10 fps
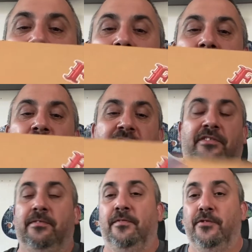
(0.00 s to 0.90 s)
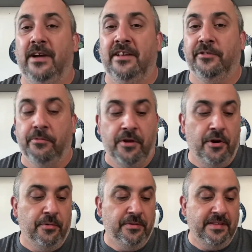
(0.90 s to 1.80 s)
Which, if you guys don't
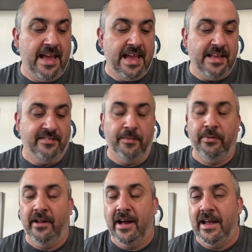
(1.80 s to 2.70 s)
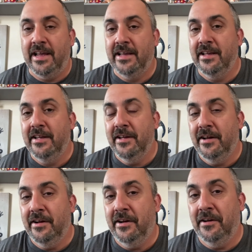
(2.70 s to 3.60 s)
know, they supply
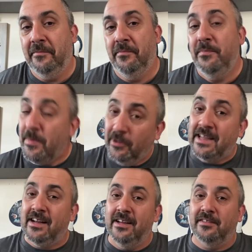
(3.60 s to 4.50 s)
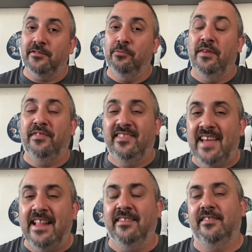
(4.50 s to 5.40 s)
people like us with
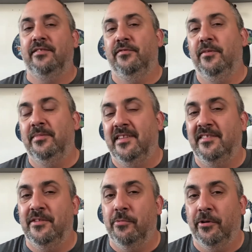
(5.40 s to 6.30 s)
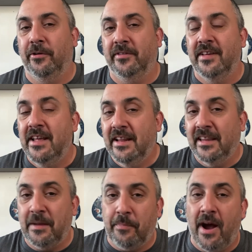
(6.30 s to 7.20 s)
scents from Disney World,
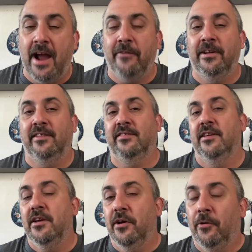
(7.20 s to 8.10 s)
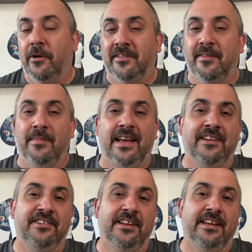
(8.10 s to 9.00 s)
like Pirates, Haunted
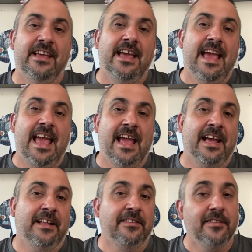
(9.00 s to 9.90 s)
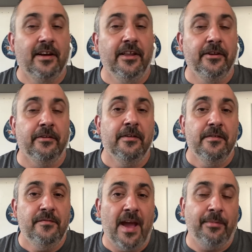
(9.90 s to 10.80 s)
Mansion, and other
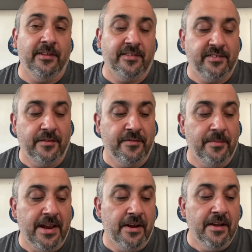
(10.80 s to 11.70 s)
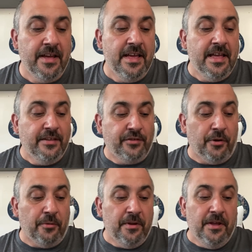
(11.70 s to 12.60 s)
fabulous stuff from there.
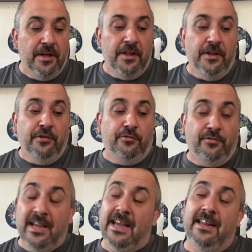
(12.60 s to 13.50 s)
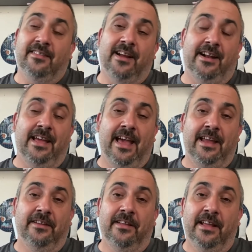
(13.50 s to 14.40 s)
So Suzanne has gone
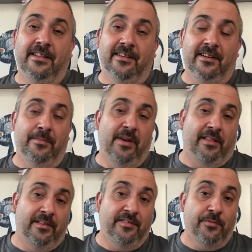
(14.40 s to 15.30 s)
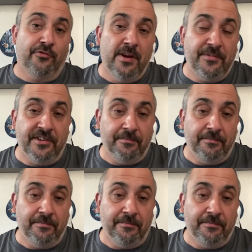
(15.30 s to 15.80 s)
ahead and done the monthly subscription.